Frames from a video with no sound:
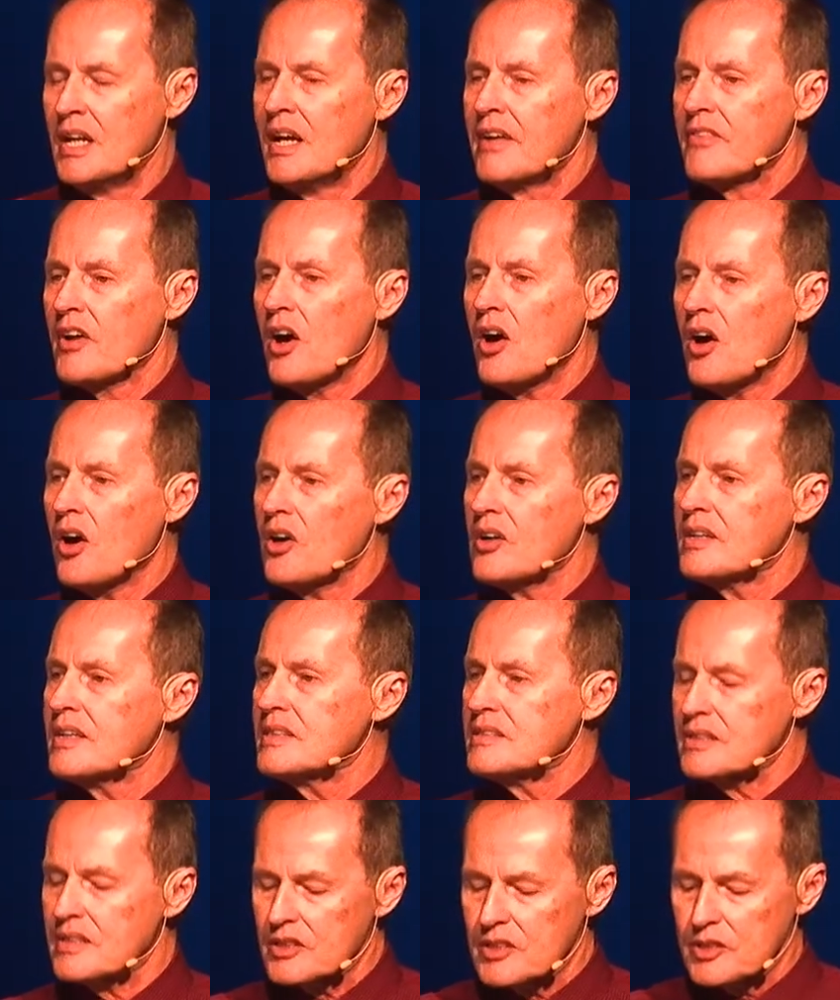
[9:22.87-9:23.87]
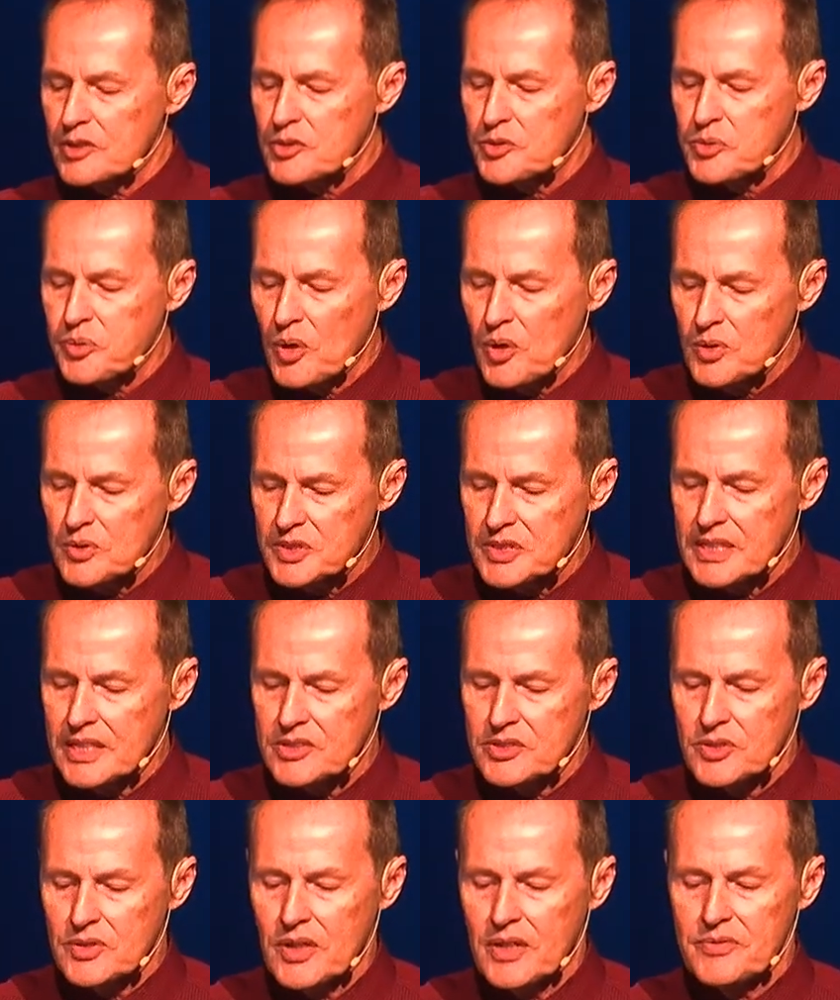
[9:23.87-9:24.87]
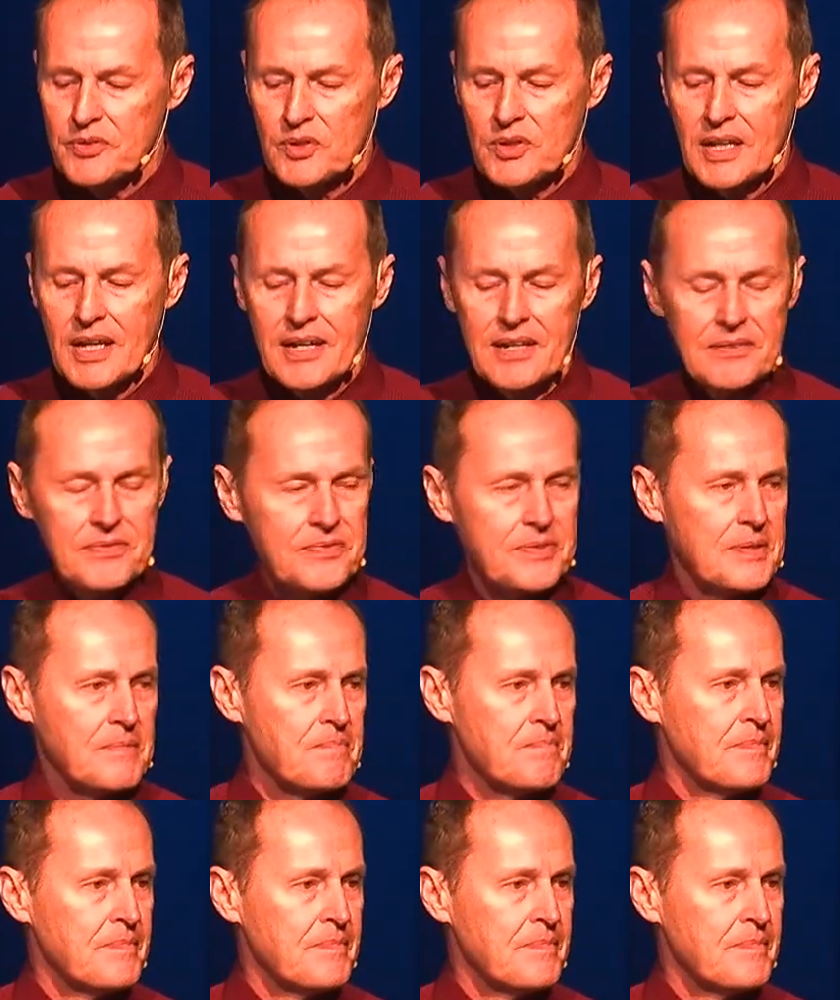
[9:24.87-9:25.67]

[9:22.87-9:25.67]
The heart is the control center of your life.